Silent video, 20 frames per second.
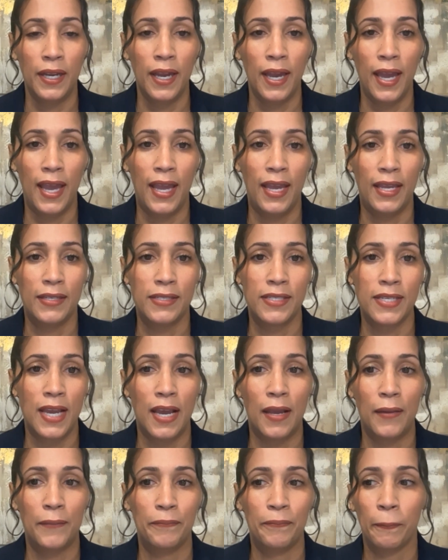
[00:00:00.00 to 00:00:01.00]
And
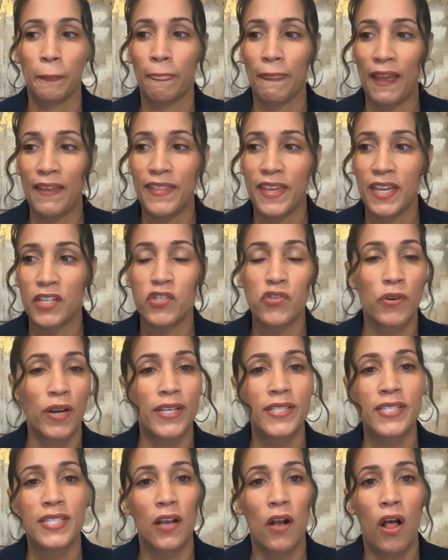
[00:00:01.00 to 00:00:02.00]
I think
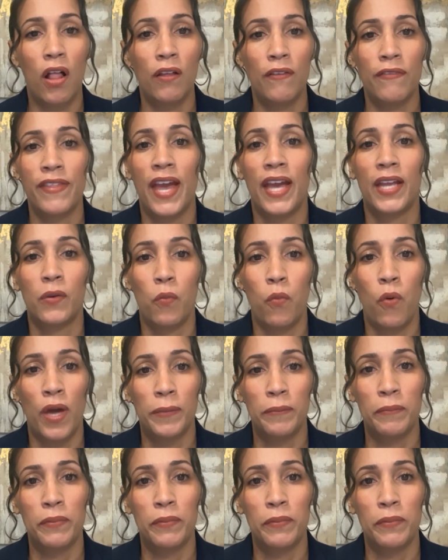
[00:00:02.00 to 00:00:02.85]
addressing all of that in one